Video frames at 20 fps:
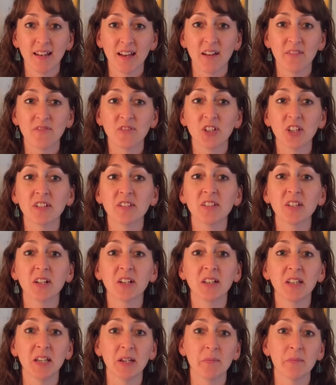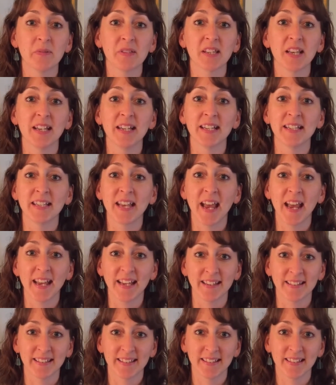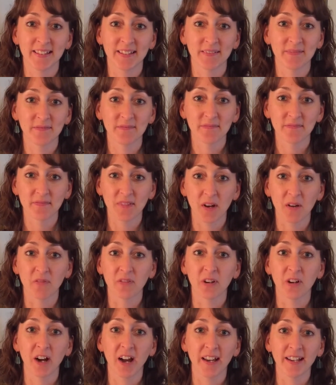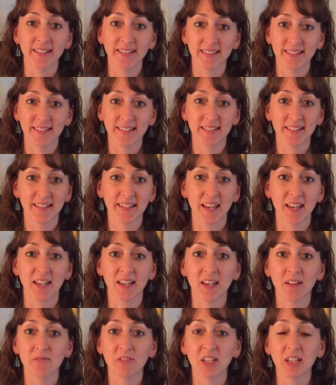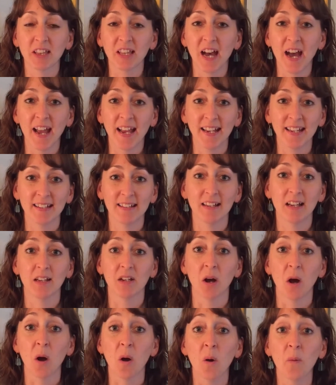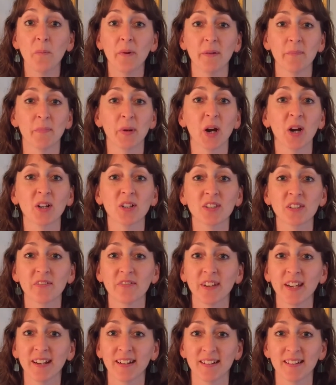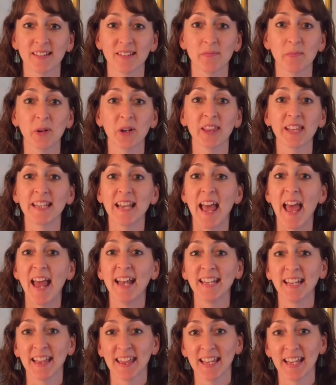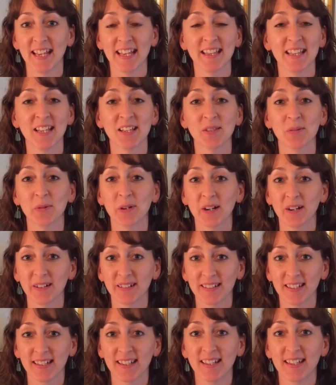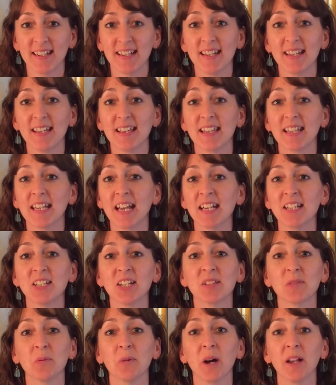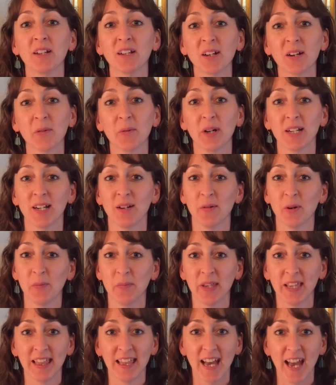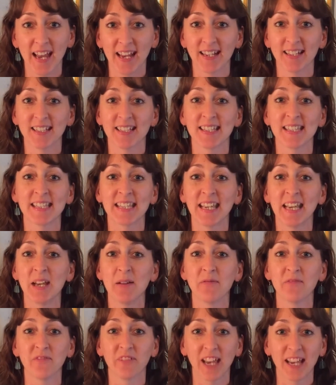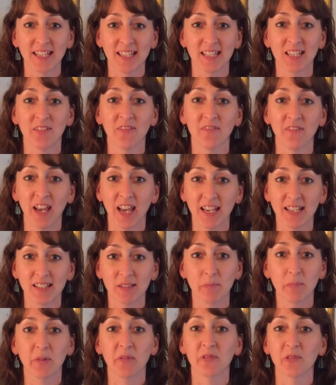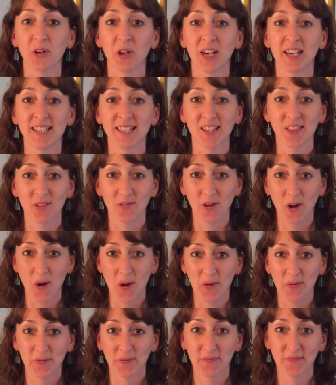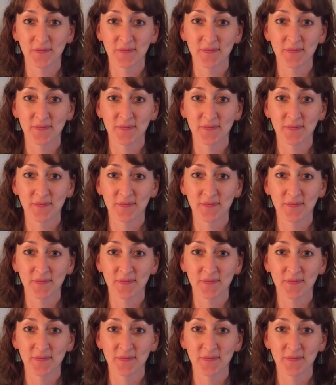If just a glimpse and a taste of Christ can give delight and hope and perseverance more than anything in this world, then I just wonder what it will be like to see him face to face before his throne.